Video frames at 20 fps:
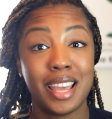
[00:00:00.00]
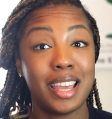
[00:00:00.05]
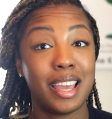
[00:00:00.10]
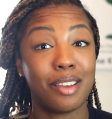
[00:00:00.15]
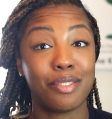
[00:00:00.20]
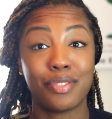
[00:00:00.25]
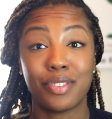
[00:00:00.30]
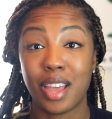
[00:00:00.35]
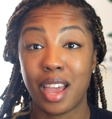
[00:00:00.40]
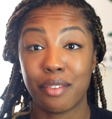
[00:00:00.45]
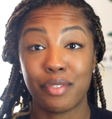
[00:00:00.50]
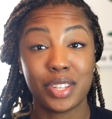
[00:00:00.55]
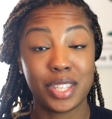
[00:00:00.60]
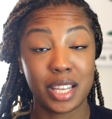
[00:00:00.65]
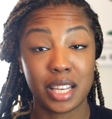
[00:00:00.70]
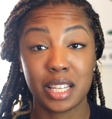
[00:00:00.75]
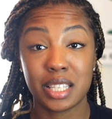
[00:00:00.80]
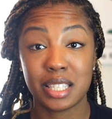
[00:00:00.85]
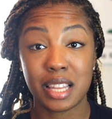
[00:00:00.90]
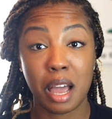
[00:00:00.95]
If
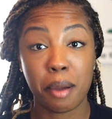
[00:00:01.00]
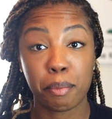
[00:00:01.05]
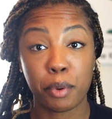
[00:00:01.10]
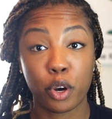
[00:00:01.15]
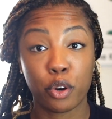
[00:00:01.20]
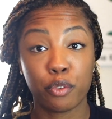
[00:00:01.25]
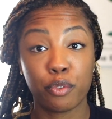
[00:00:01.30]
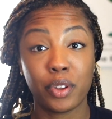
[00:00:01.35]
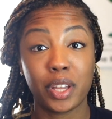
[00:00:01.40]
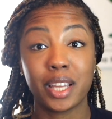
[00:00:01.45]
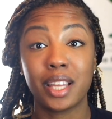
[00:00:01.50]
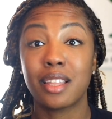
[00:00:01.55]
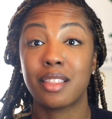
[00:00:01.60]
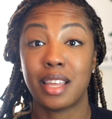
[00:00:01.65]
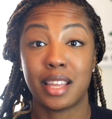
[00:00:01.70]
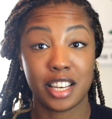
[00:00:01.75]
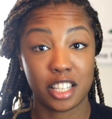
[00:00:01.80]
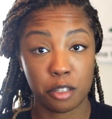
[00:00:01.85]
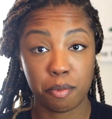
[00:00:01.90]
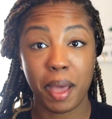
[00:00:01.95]
everything is not perfect,
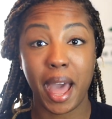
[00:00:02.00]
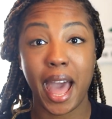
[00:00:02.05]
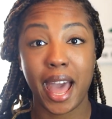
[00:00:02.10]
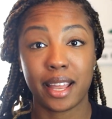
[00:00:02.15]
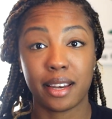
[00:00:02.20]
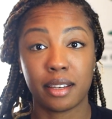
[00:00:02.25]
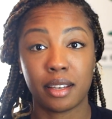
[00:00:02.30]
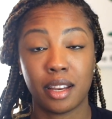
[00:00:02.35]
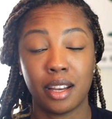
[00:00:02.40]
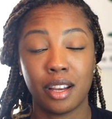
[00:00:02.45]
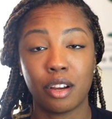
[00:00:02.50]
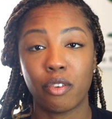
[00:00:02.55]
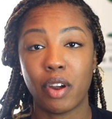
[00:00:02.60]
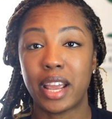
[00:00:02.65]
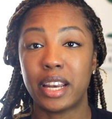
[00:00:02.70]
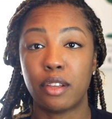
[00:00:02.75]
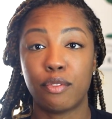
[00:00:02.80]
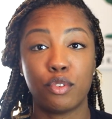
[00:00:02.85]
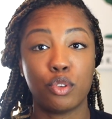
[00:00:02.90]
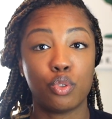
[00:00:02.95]
then it's bad,
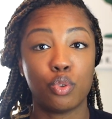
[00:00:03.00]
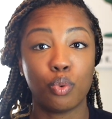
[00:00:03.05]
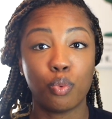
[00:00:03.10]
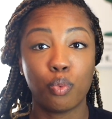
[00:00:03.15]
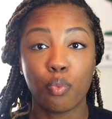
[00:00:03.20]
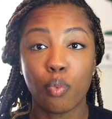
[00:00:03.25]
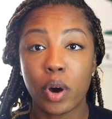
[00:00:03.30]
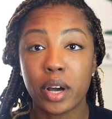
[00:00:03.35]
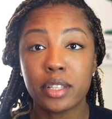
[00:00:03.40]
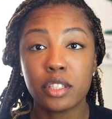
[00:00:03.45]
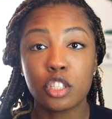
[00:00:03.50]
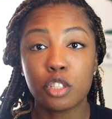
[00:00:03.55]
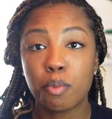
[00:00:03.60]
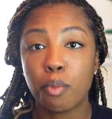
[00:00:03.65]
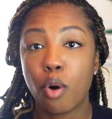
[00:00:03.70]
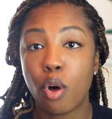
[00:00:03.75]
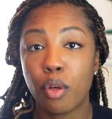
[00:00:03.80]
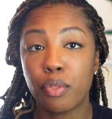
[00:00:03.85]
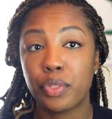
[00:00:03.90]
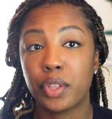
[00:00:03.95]
right? If you do one
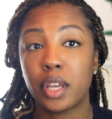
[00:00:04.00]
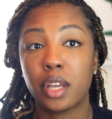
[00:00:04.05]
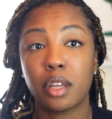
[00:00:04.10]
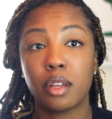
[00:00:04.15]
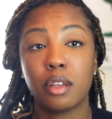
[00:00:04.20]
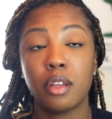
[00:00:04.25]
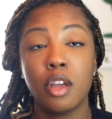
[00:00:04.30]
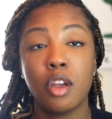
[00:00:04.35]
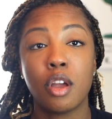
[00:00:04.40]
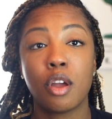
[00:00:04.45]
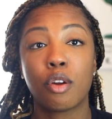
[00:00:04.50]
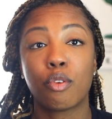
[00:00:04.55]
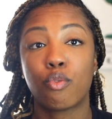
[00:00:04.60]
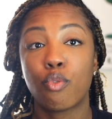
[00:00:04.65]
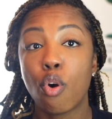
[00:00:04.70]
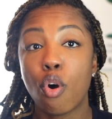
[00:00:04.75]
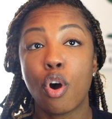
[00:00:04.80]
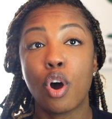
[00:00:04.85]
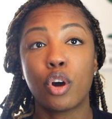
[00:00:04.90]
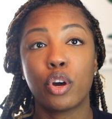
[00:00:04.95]
small thing
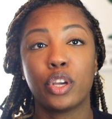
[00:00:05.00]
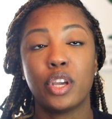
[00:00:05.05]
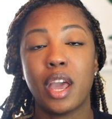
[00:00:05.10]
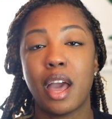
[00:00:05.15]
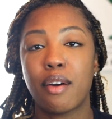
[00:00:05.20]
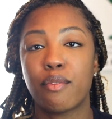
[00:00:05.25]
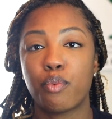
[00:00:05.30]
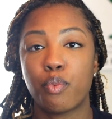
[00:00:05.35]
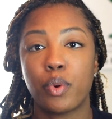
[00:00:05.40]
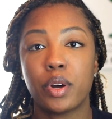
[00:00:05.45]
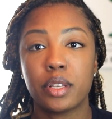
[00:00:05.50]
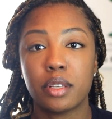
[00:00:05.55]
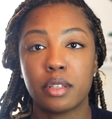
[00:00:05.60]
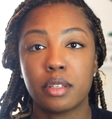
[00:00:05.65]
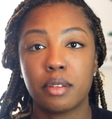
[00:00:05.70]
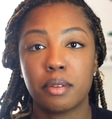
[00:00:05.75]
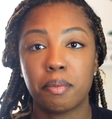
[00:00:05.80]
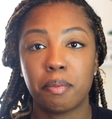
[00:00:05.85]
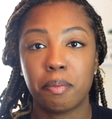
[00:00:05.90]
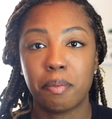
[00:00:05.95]
wrong, or you have
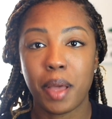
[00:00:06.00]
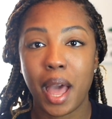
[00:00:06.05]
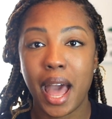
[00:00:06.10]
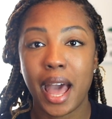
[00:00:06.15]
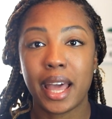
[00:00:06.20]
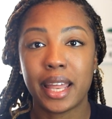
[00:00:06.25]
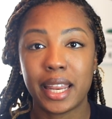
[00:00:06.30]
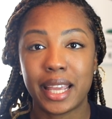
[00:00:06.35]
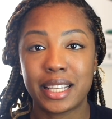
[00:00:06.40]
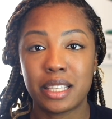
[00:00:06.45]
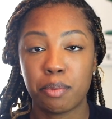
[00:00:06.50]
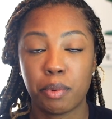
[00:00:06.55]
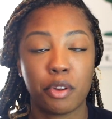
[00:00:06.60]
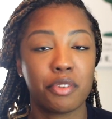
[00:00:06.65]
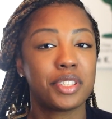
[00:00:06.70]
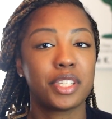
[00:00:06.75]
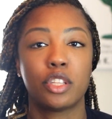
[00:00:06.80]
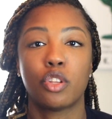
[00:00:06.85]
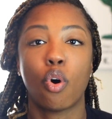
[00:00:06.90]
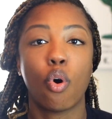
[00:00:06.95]
one bad
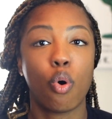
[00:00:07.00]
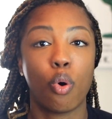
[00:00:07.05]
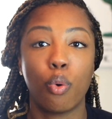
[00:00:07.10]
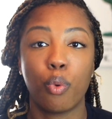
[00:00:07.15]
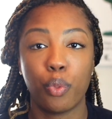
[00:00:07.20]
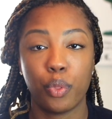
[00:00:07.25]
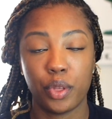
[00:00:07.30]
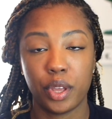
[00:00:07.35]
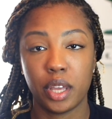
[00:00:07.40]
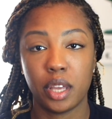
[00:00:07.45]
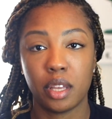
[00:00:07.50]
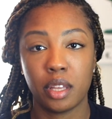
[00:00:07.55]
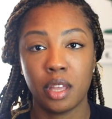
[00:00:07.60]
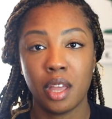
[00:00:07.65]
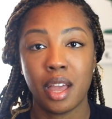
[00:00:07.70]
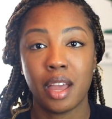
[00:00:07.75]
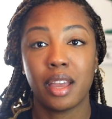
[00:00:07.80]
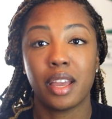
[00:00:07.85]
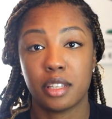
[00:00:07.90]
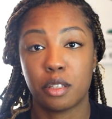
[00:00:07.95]
experience and the whole thing
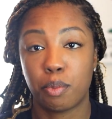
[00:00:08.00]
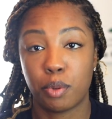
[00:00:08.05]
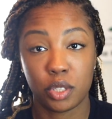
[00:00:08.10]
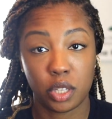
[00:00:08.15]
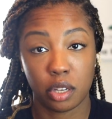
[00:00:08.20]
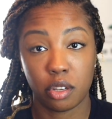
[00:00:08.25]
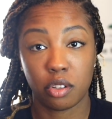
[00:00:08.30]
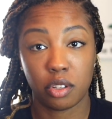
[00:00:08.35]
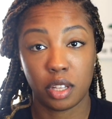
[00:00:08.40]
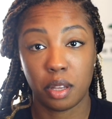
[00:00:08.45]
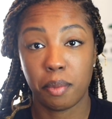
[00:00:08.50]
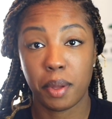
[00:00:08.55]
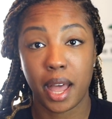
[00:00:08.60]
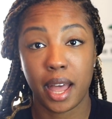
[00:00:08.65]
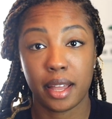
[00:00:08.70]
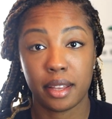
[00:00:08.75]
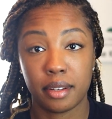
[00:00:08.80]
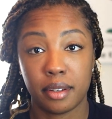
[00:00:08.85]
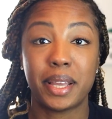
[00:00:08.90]
is particularly bad.